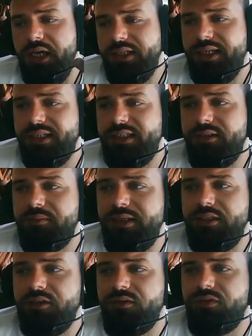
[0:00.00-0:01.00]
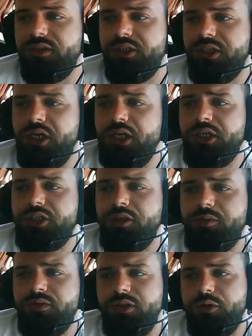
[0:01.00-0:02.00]
That's the main difference. Some
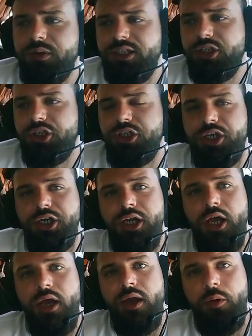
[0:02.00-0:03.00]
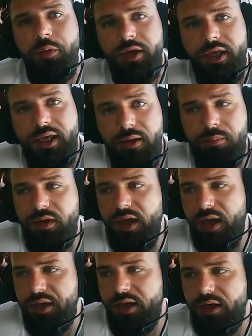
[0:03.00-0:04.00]
of the question we keep
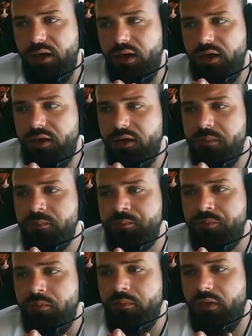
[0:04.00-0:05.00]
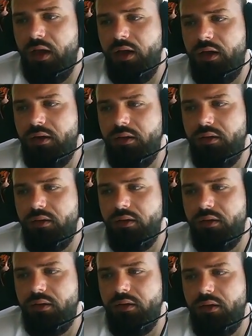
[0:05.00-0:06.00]
getting, like, uh,
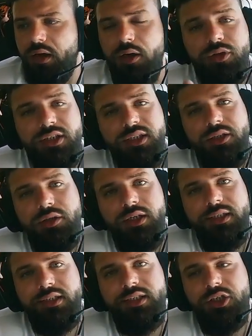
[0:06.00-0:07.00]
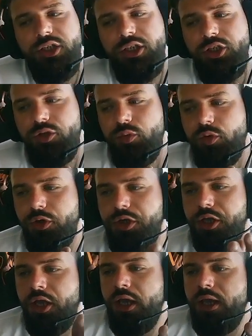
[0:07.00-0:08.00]
how decentralized exchanges work.
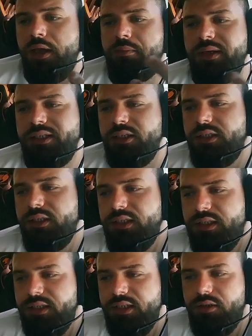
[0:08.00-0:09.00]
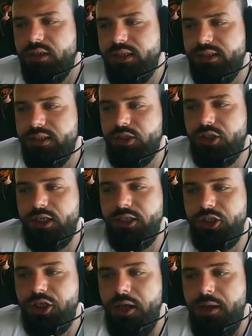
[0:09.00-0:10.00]
Basically, the centralized exchange